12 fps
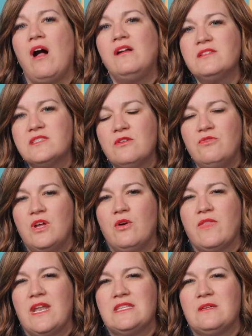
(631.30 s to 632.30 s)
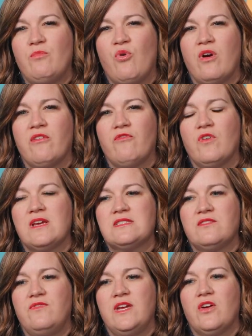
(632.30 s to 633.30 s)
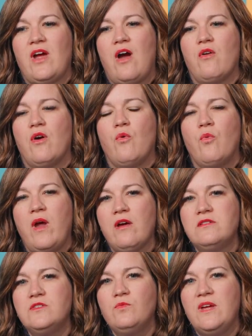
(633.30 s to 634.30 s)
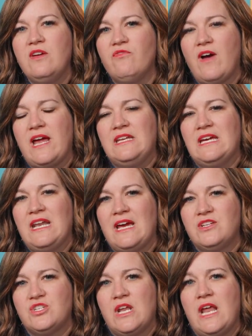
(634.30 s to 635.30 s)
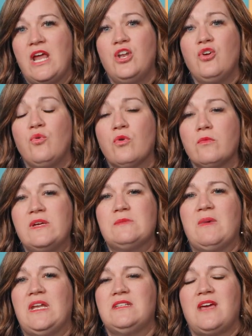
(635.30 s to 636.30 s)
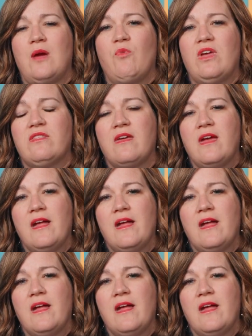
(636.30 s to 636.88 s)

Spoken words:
also know that it's important for us to figure out, where do we find connection and who are we spending time with?